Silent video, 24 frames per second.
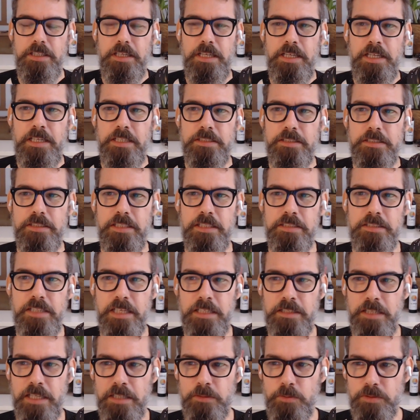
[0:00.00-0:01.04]
And
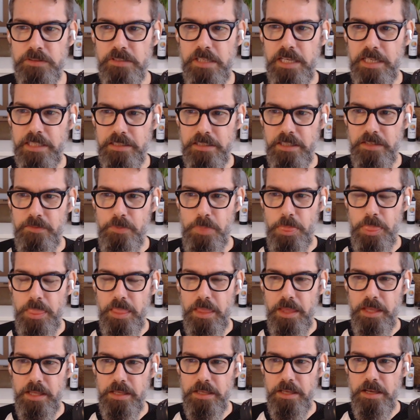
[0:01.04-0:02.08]
it was like
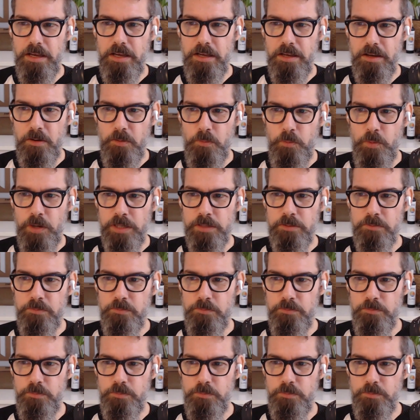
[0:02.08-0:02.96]
one